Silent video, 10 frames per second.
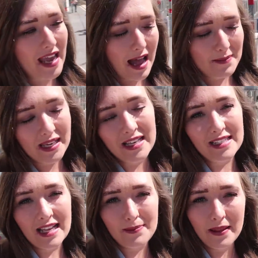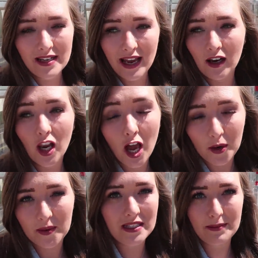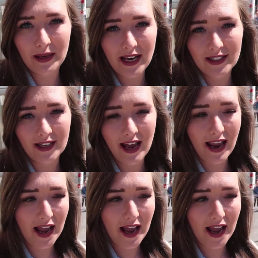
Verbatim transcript: yeah, because I spent the day alone with Isabel yesterday,